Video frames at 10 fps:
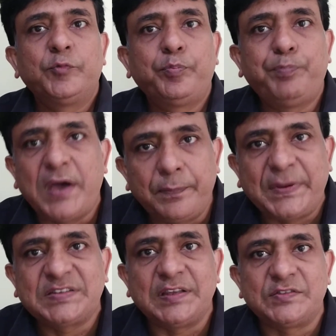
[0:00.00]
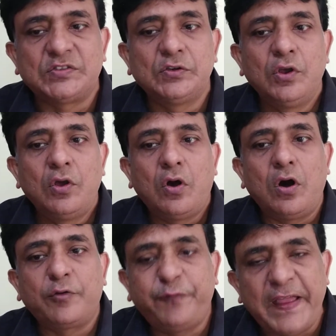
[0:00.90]
purposes
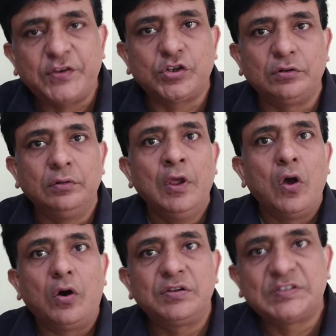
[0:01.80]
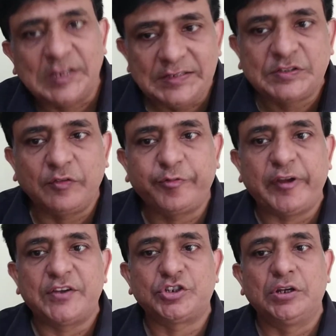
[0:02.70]
or fashion or sense of
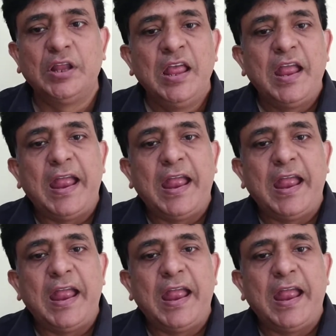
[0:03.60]
fashion,